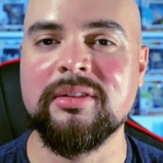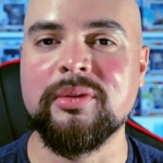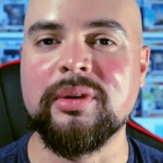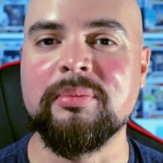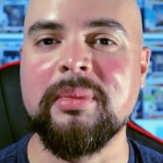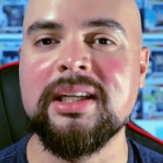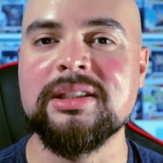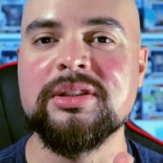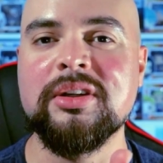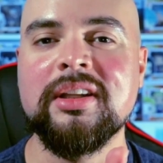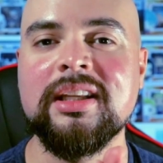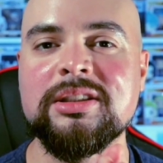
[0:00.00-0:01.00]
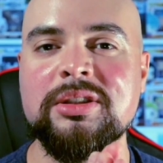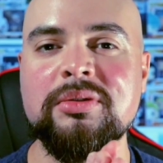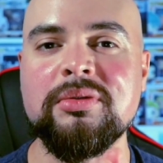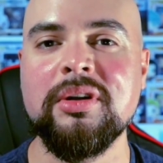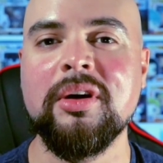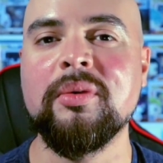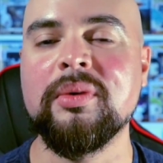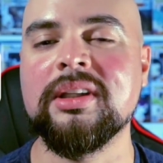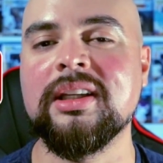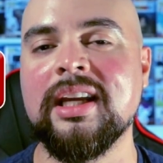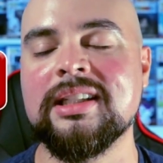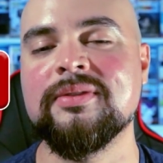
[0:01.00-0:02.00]
will make sure that you know when the
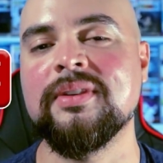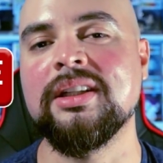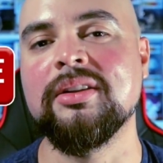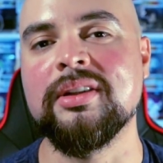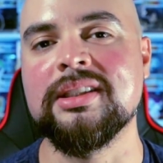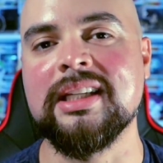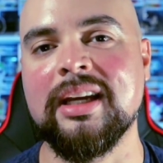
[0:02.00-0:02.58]
next video is